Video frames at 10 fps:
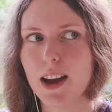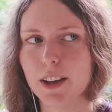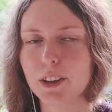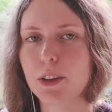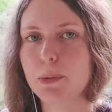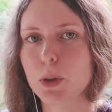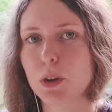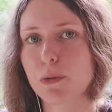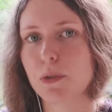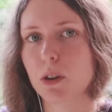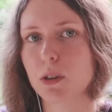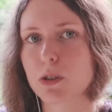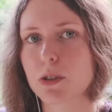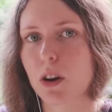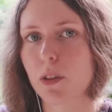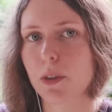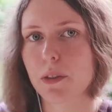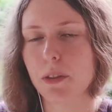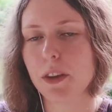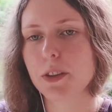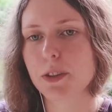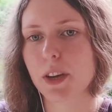And if you're focused on the things